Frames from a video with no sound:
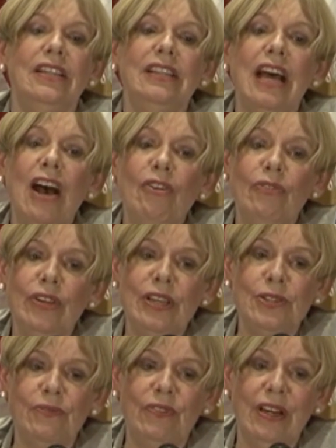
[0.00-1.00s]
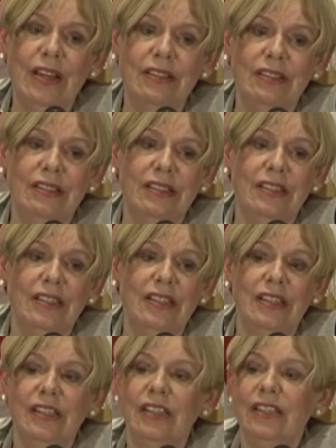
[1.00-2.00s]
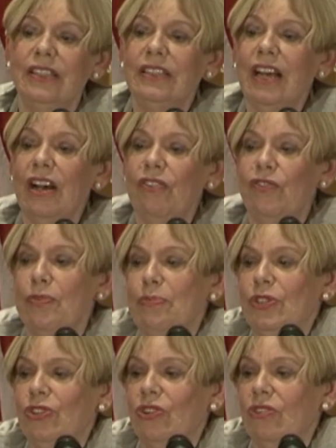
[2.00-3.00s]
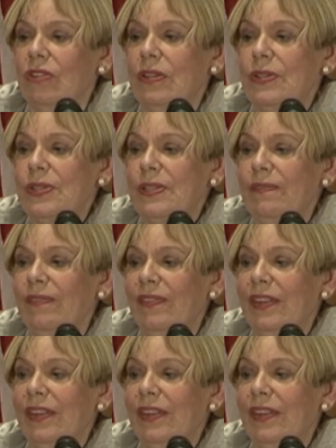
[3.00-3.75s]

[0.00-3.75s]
now for his father, now for Patroclus.